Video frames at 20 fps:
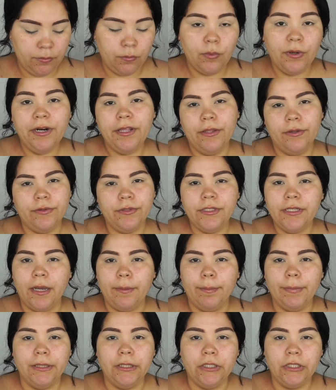one of those
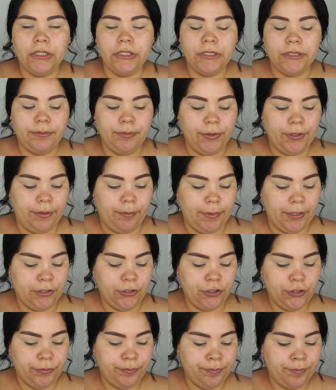type of looks, pretty
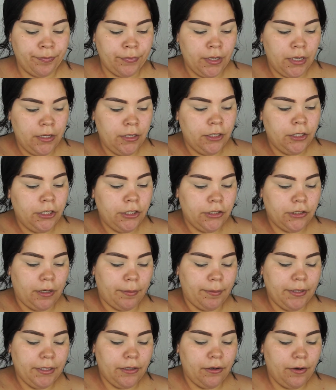much. So
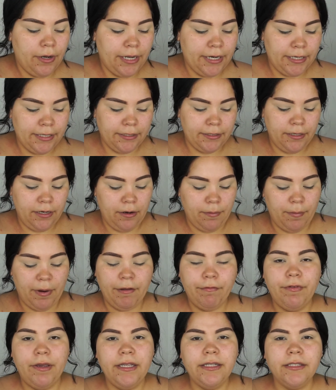I'm going to go putting my
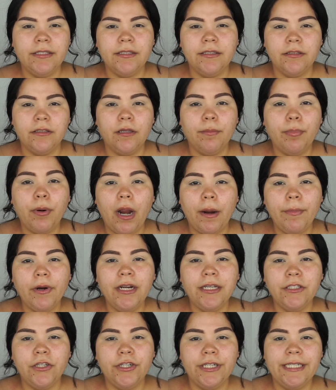face, the primer
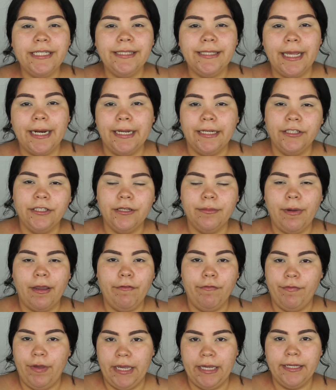has already set into my
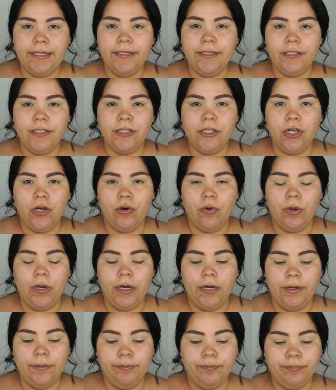face, so
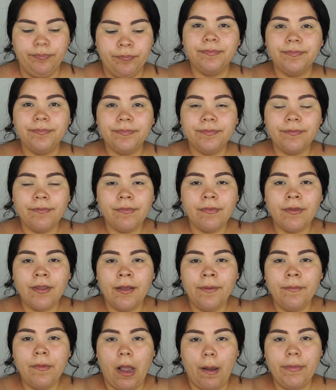um,
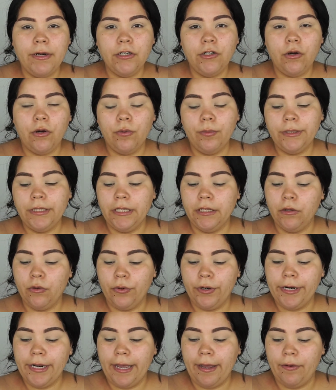I'm going to go in with the
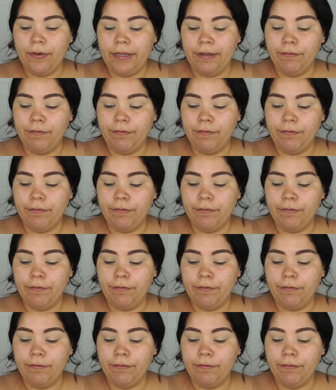L'Oreal